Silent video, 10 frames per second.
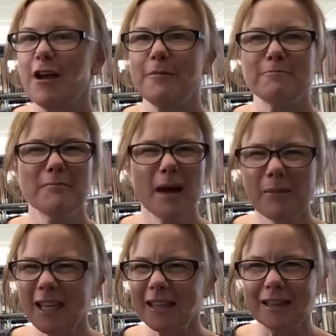
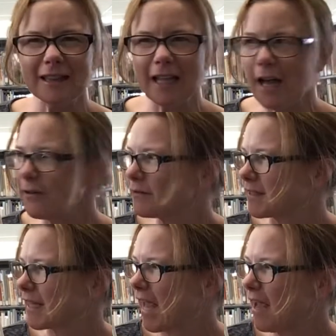Mummy loves
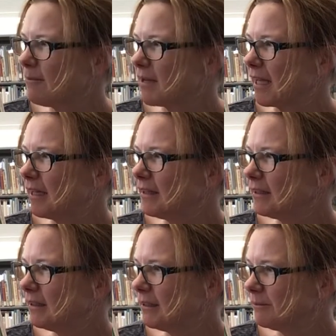camping.
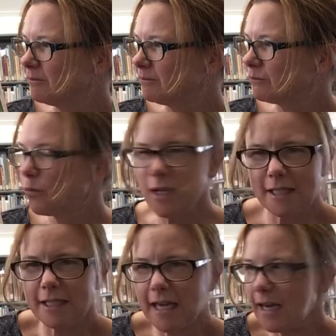Where's
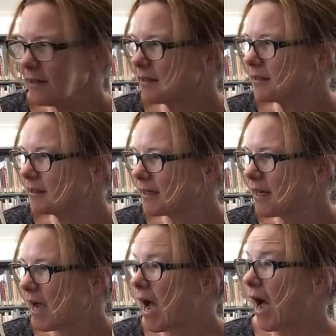the tent?
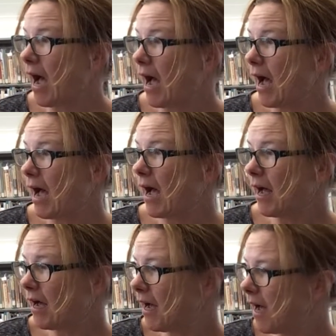And
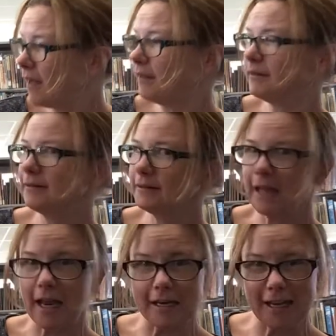
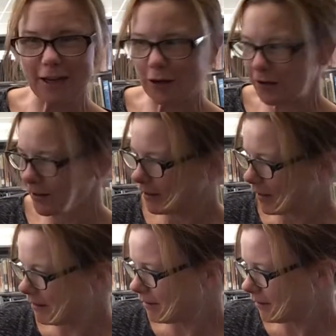in goes the
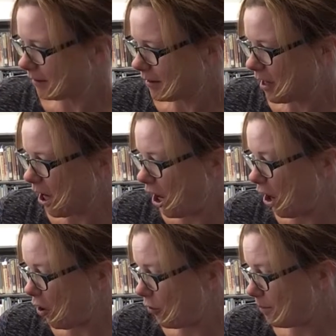tent.
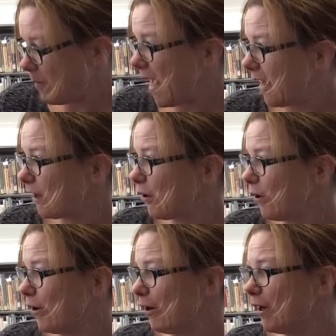I'll pack
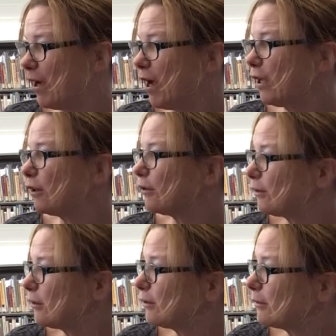her
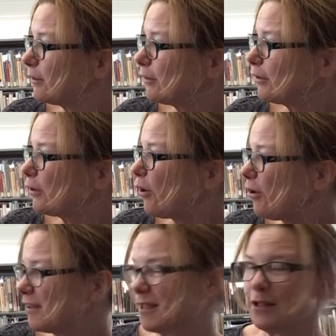
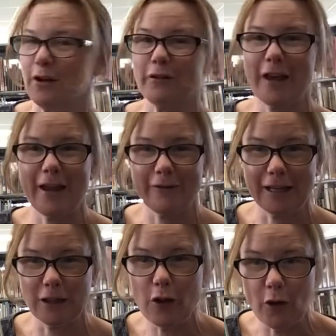lots of
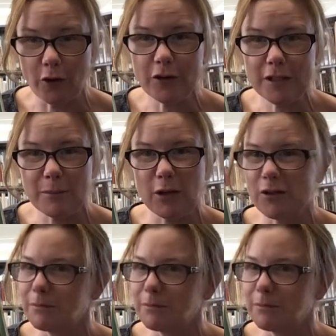heavy logs because